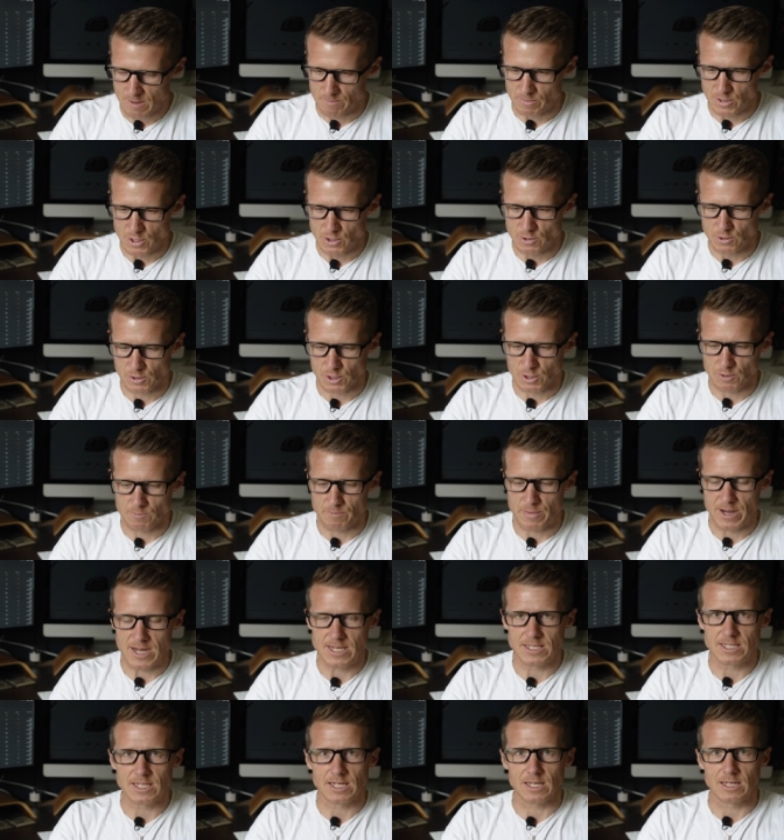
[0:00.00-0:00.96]
But you can
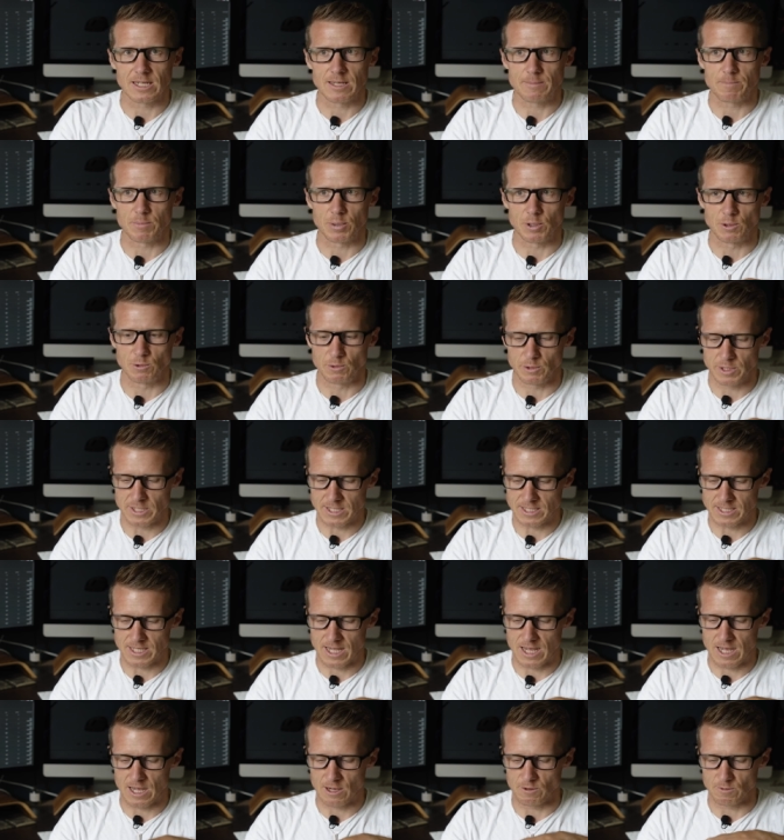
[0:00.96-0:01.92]
basically pull
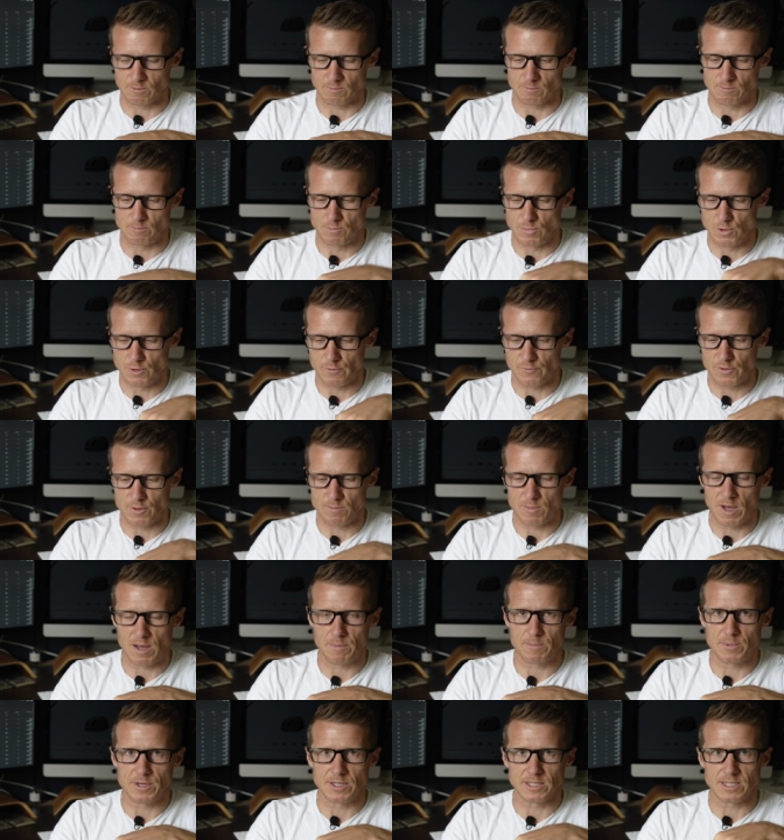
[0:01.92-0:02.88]
these out, move them
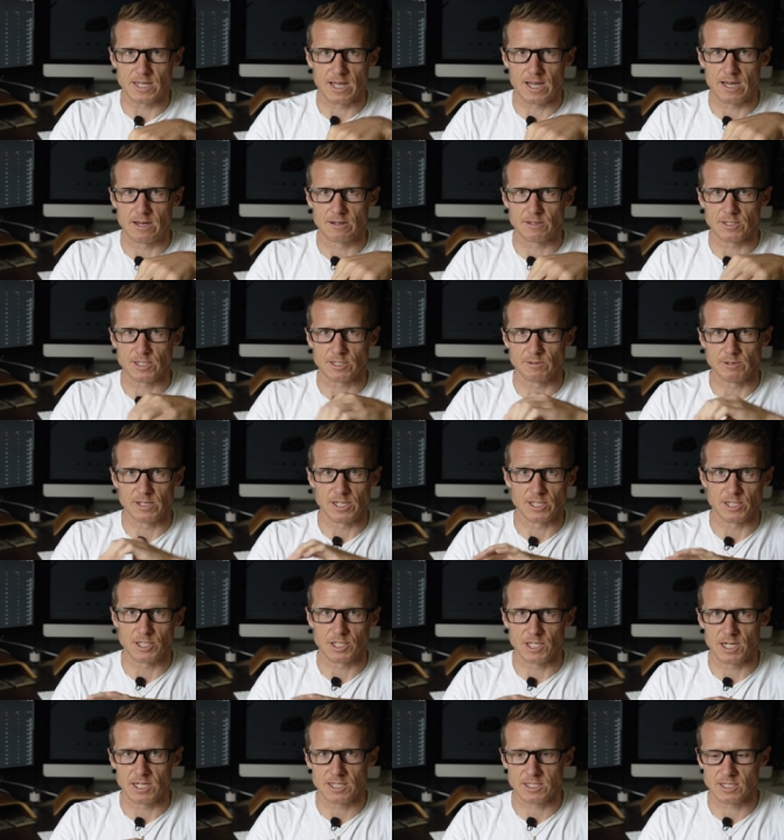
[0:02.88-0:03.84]
up and down so it
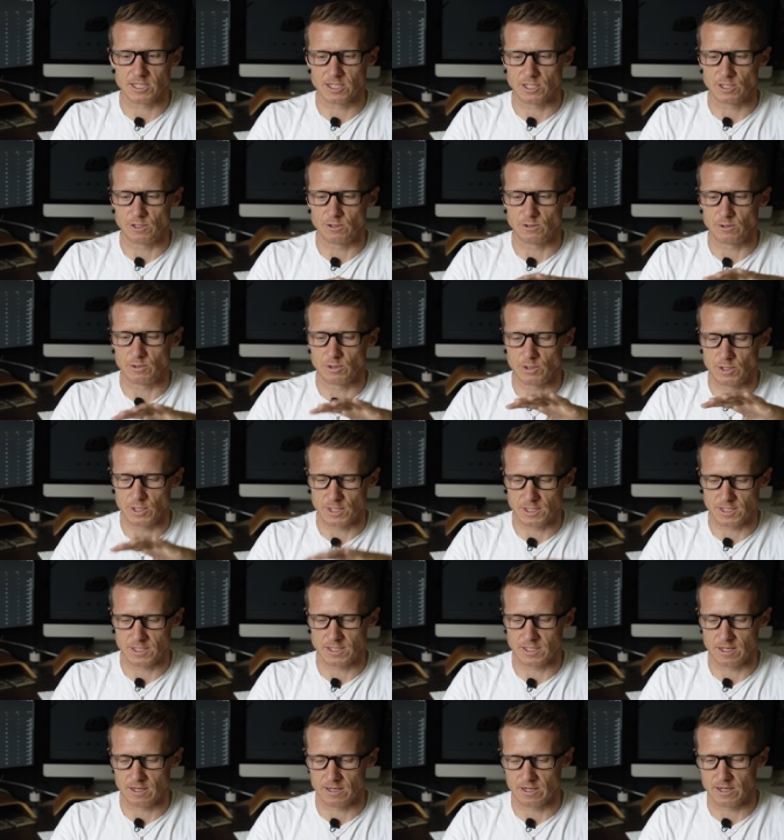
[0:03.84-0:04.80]
adjusts to the
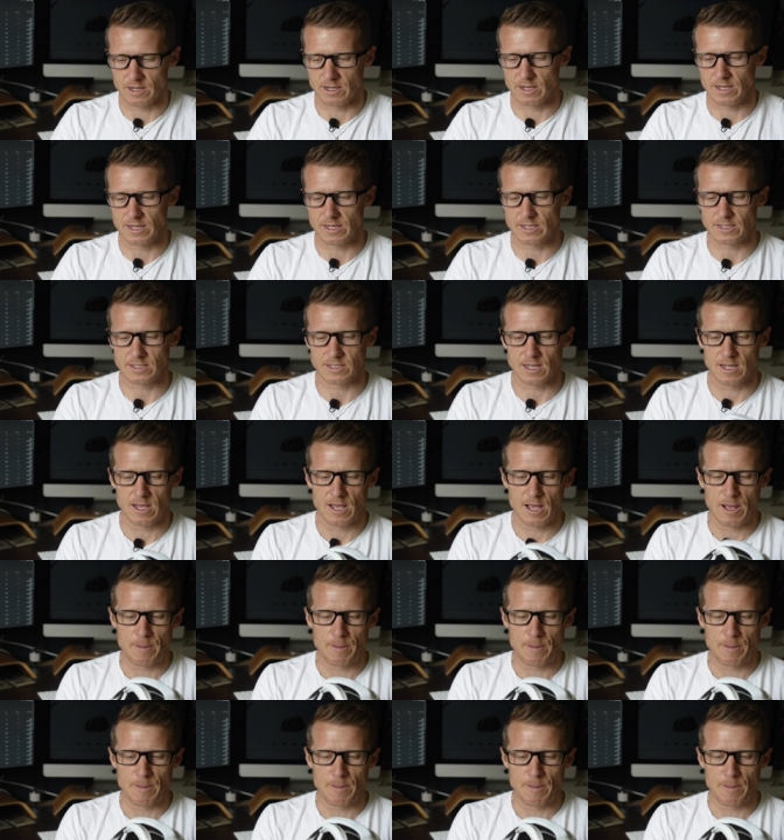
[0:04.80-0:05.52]
size.